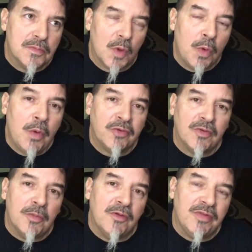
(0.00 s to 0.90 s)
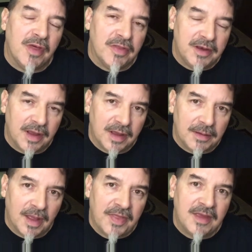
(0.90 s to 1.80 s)
We watched a movie the other day.
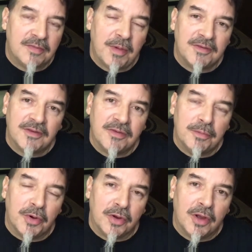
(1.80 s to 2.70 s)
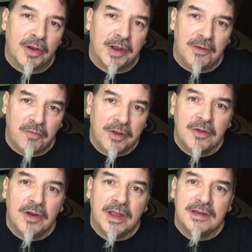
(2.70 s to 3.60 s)
I think it's based off a book called A
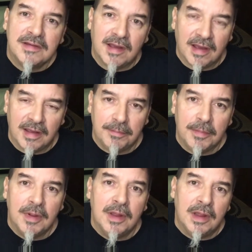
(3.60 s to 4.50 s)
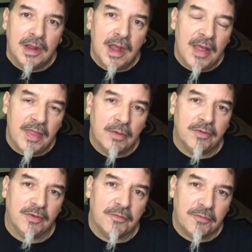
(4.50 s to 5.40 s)
Wrinkle in Time. And there
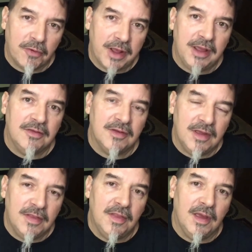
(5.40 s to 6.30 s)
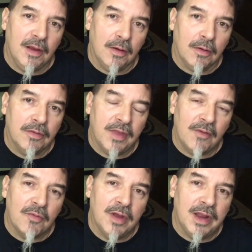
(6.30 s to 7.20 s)
was a phrase in there
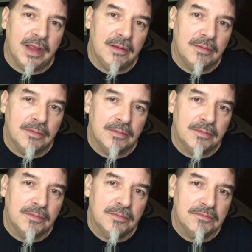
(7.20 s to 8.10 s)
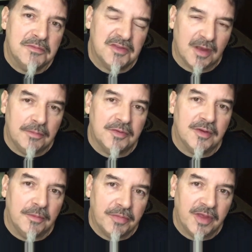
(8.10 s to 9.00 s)
that really sums
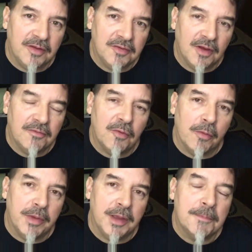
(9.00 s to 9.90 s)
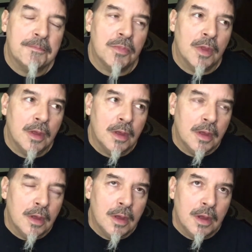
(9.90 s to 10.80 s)
some things up for me.
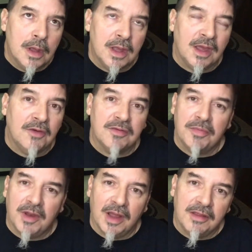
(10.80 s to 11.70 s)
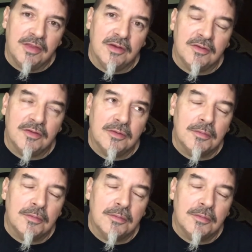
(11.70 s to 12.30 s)
It goes something like this.